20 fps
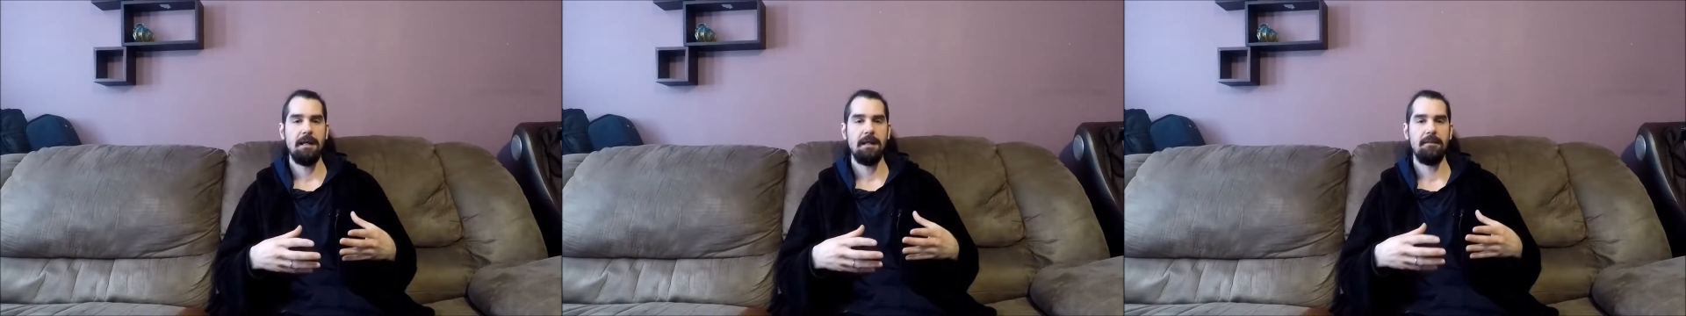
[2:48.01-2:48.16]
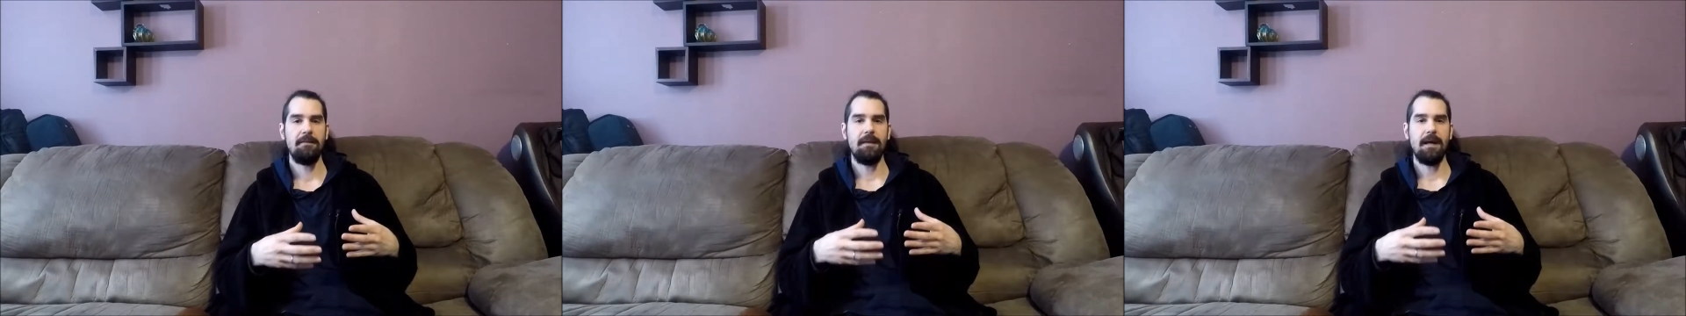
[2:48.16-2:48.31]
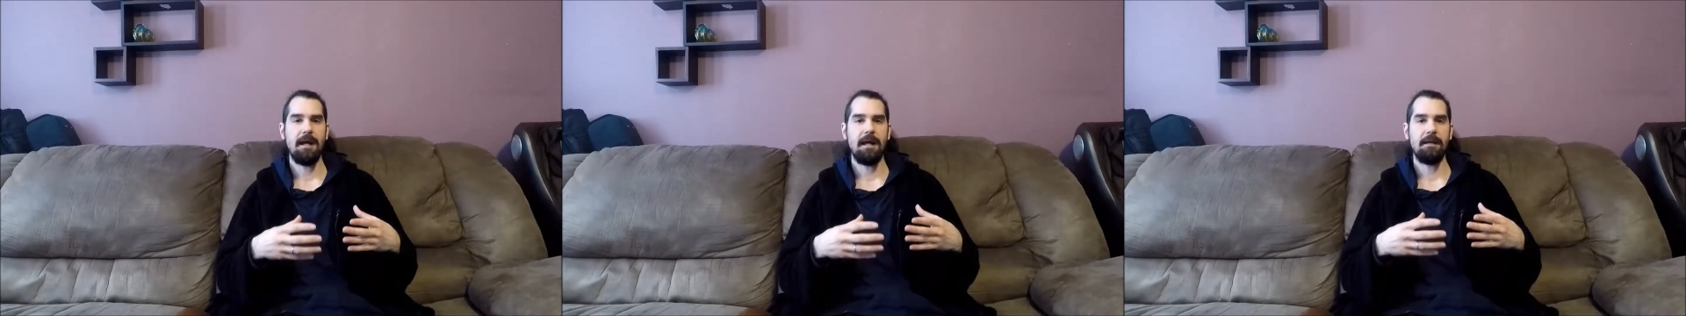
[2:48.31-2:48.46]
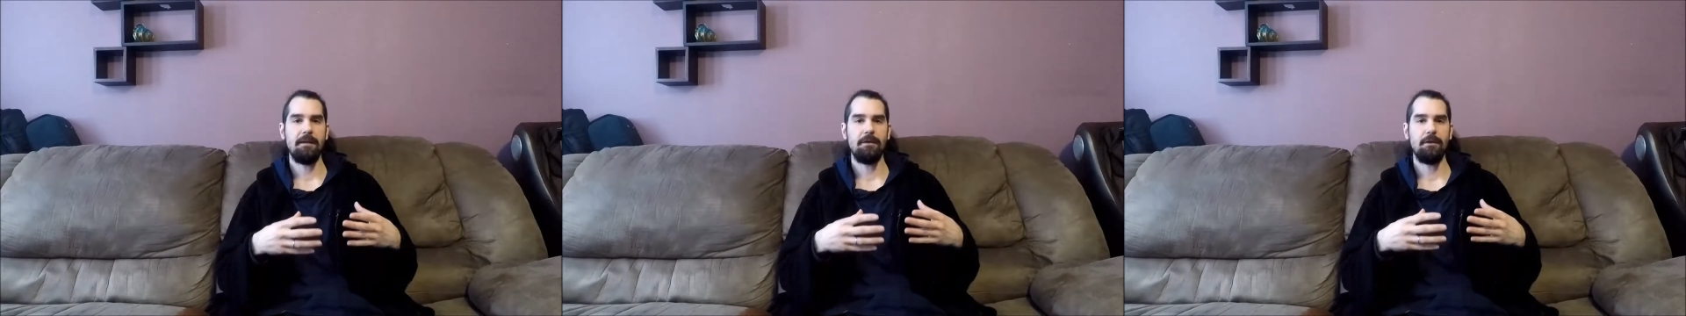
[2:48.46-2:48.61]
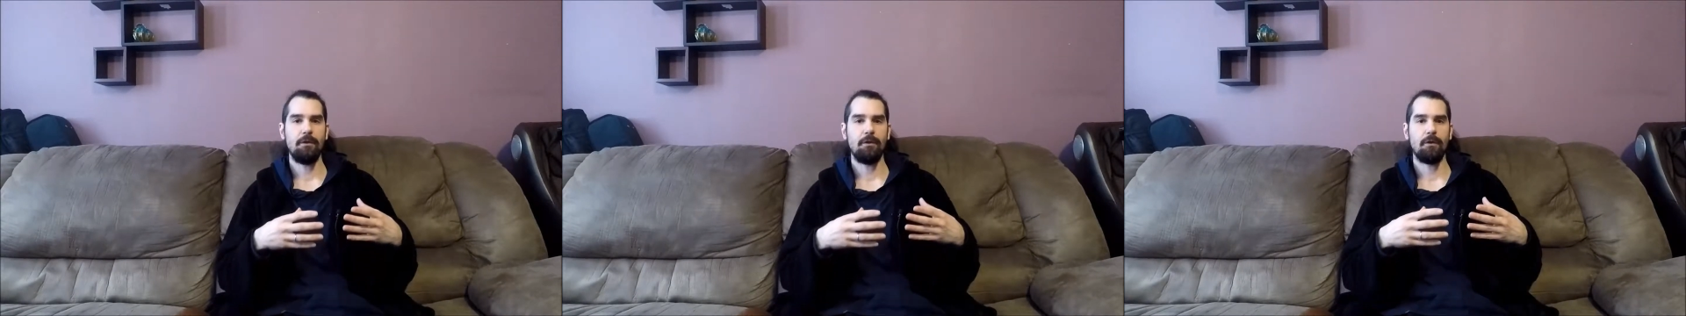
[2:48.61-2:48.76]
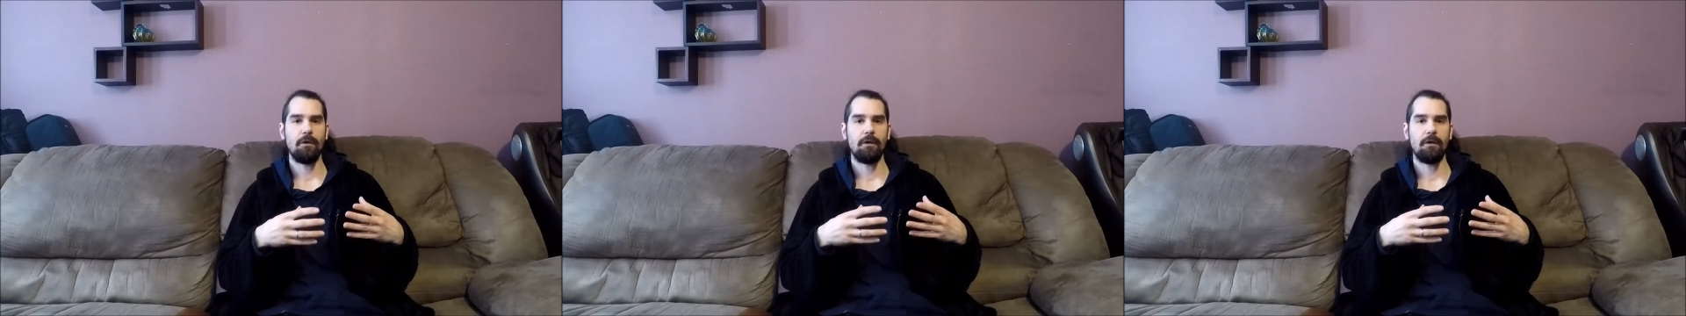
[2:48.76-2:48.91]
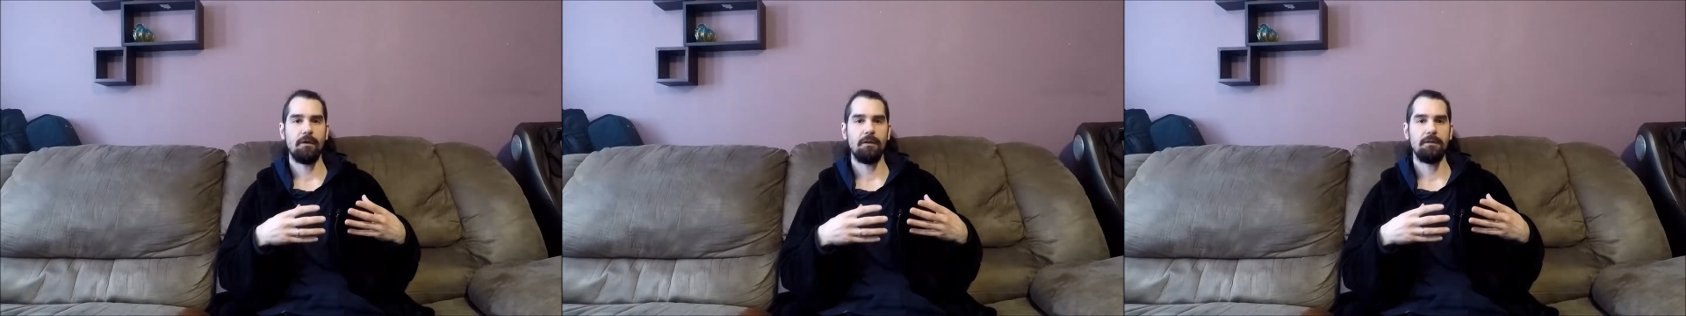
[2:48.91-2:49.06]
that
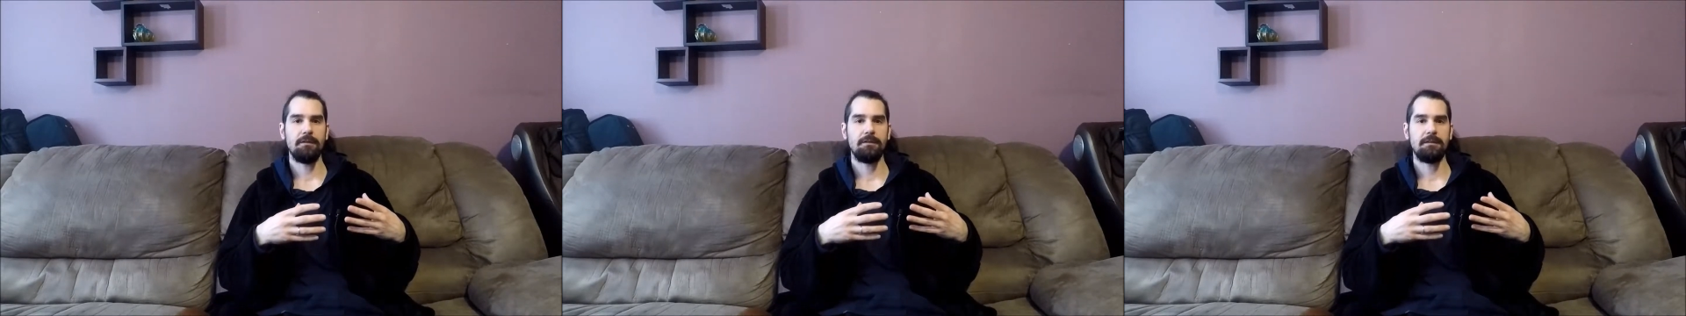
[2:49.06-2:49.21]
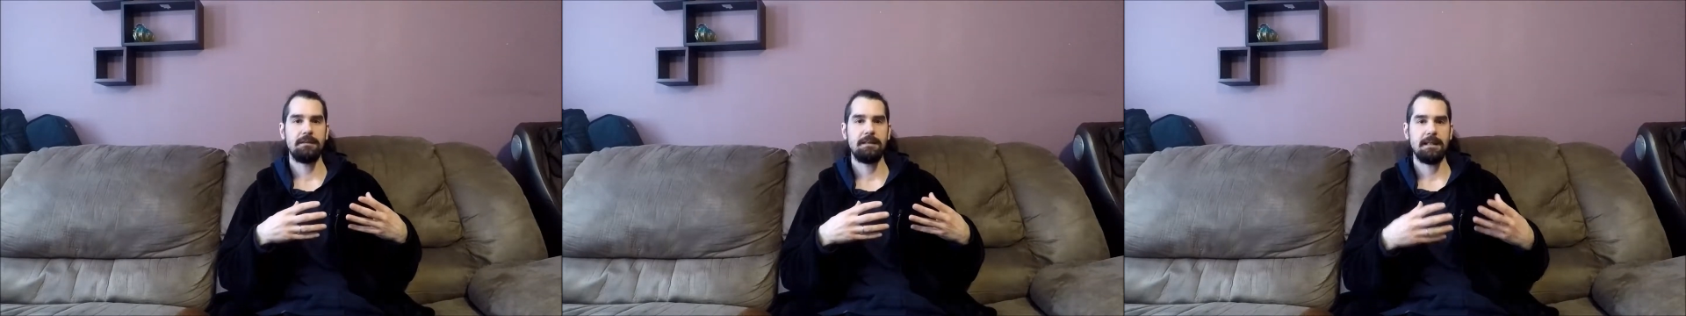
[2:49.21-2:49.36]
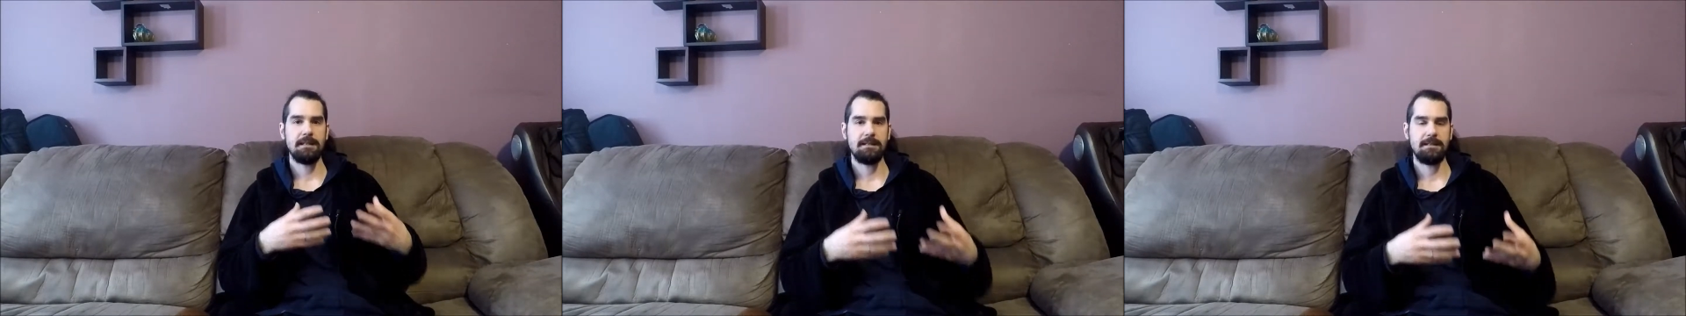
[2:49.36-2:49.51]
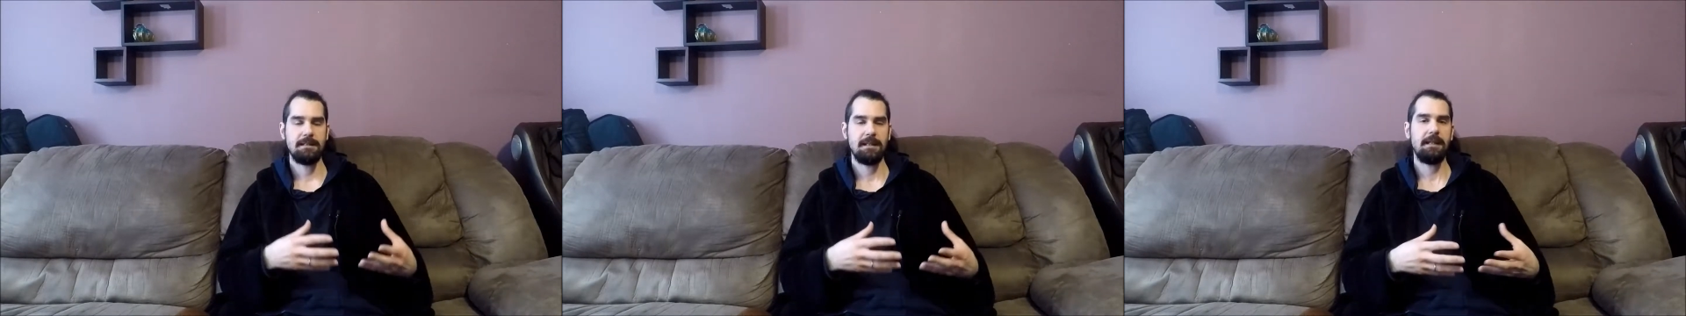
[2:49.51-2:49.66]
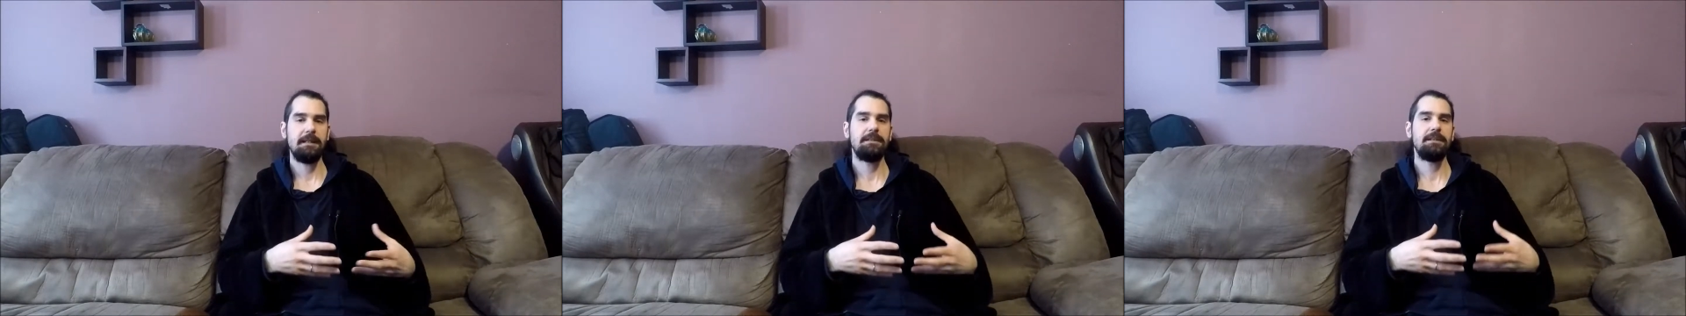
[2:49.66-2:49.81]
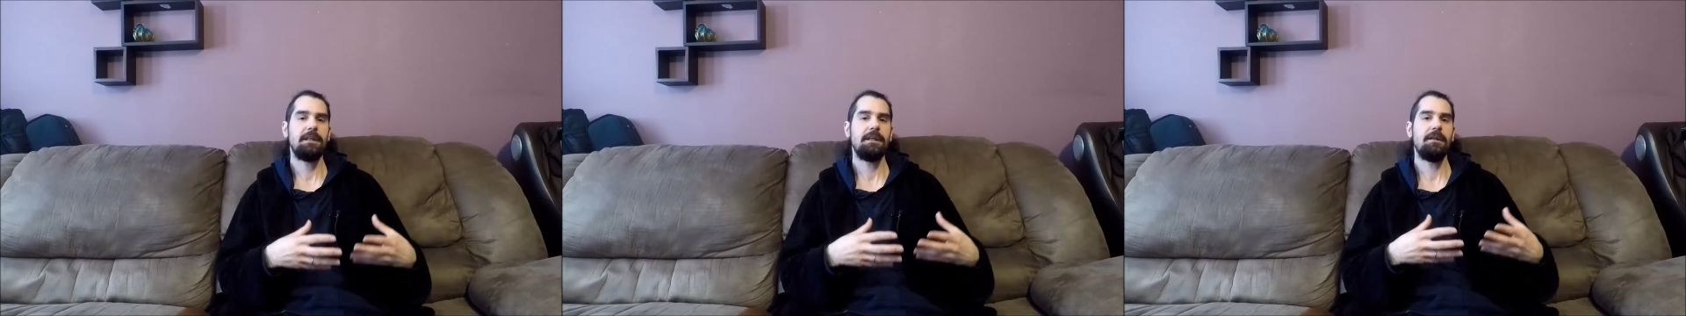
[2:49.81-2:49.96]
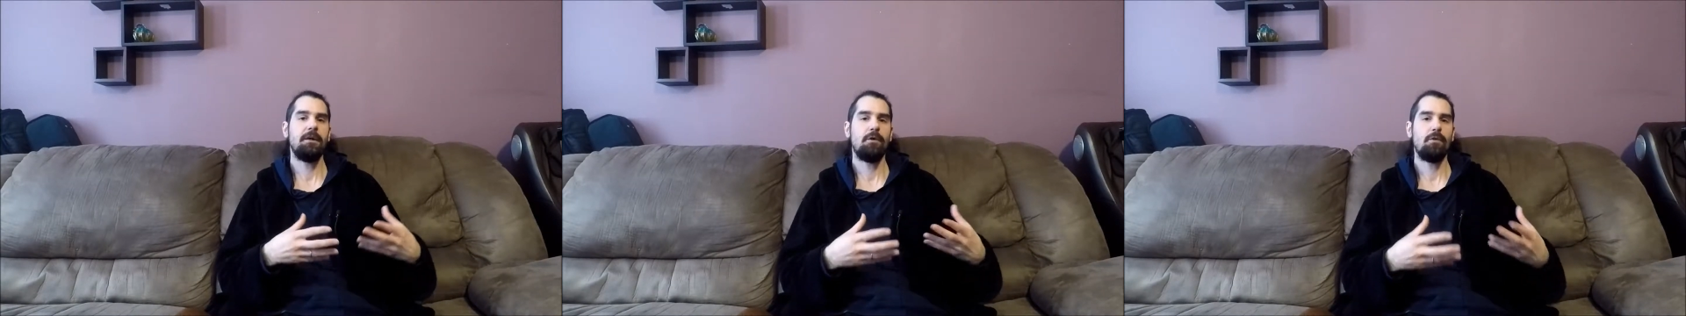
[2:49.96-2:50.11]
your
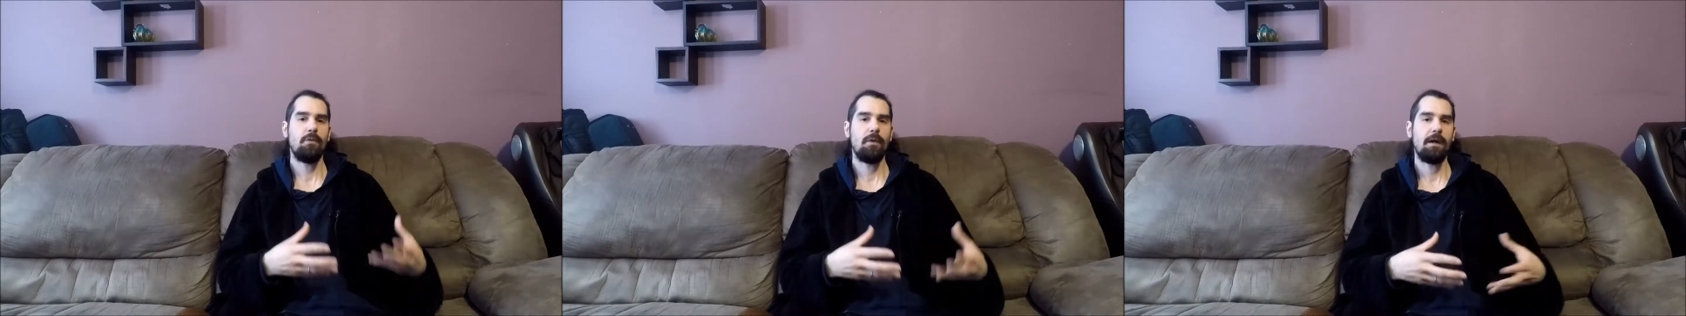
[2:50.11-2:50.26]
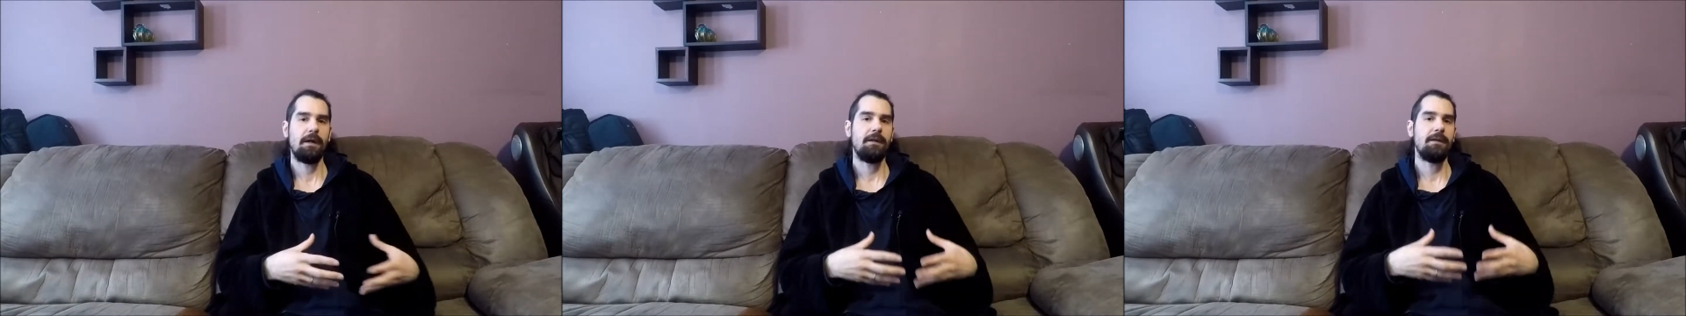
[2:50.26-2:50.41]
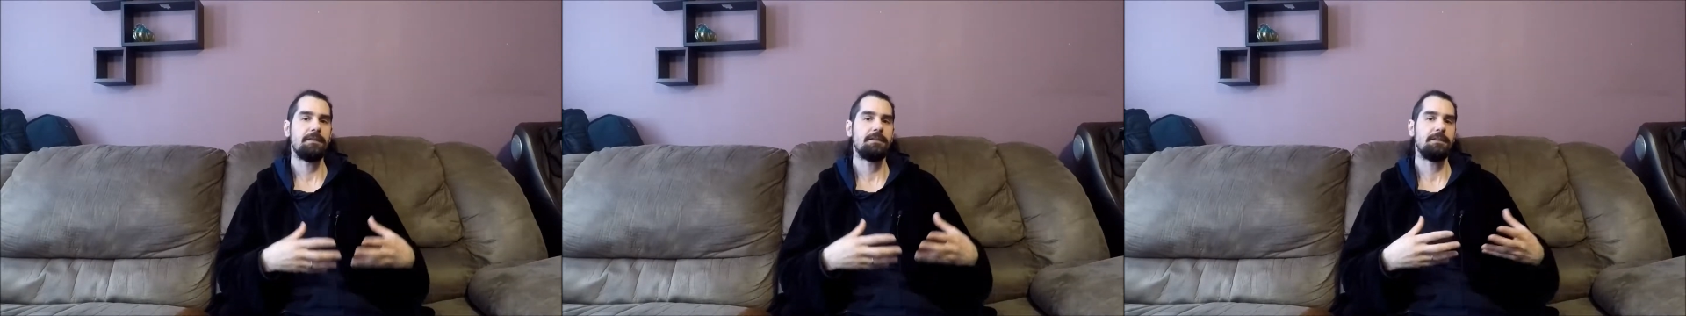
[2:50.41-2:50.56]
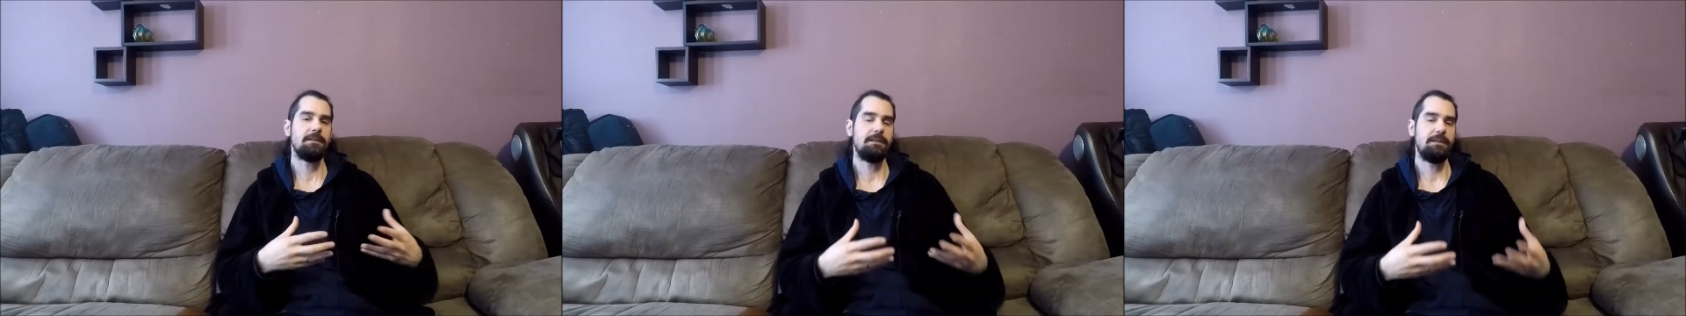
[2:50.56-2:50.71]
sensation, awareness,